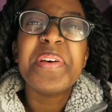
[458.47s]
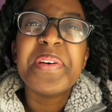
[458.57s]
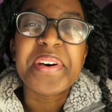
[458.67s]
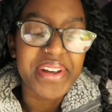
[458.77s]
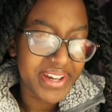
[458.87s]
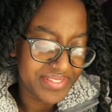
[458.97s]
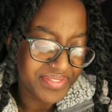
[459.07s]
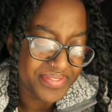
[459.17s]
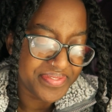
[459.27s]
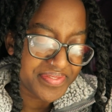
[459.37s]
ugh,
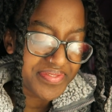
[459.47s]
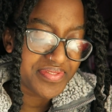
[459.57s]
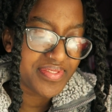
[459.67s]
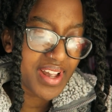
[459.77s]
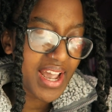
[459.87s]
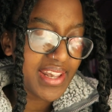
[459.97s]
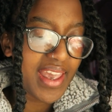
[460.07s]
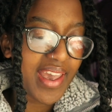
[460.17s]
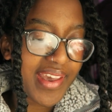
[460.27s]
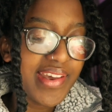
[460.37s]
I
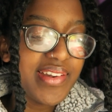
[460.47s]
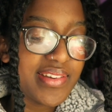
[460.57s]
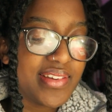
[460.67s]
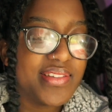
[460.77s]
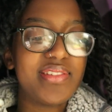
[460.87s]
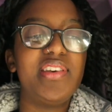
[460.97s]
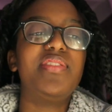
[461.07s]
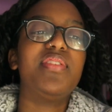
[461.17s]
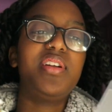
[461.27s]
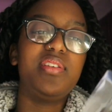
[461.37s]
hate
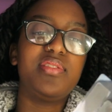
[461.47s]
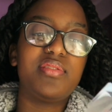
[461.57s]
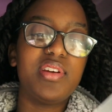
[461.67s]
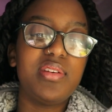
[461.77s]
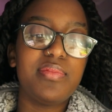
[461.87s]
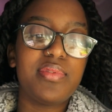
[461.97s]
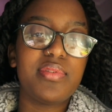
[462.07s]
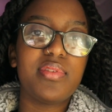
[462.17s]
teeth whitening strips.